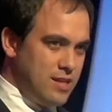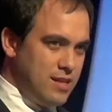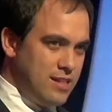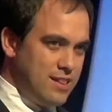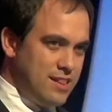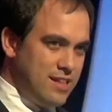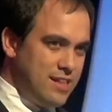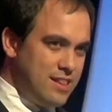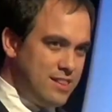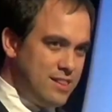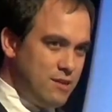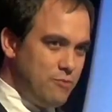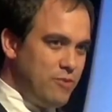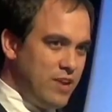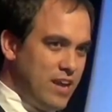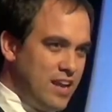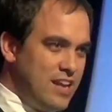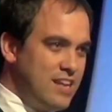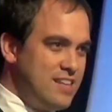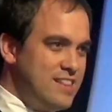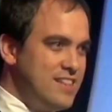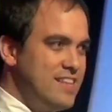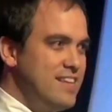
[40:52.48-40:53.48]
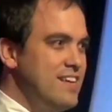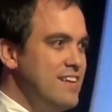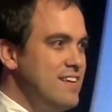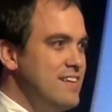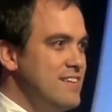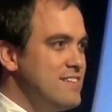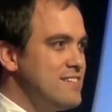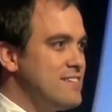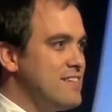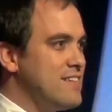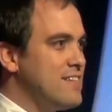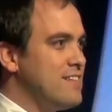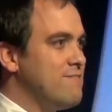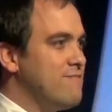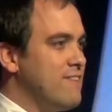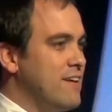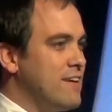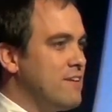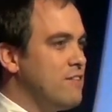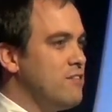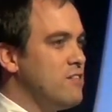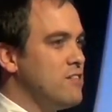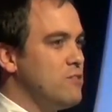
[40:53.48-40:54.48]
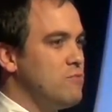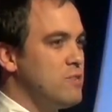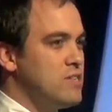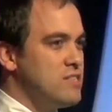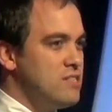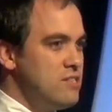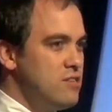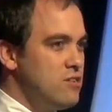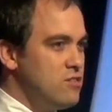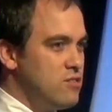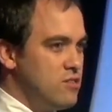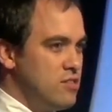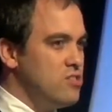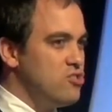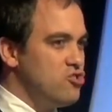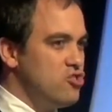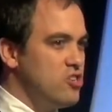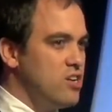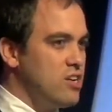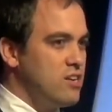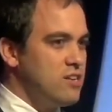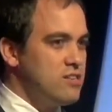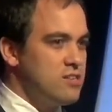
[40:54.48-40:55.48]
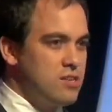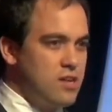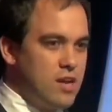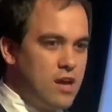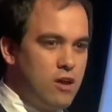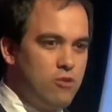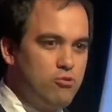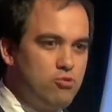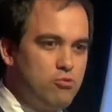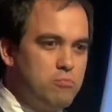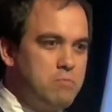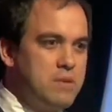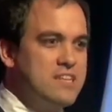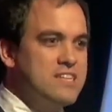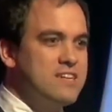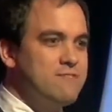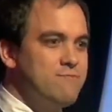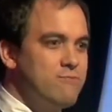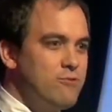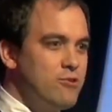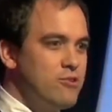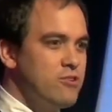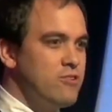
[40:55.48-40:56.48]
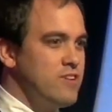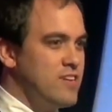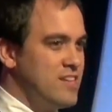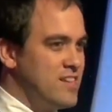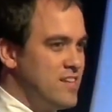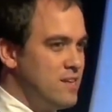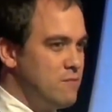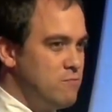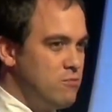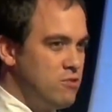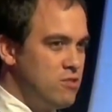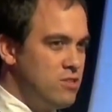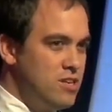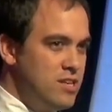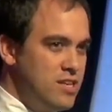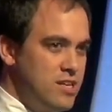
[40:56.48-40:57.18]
the reality is that the faculty was not teaching us how to place a fork on a table.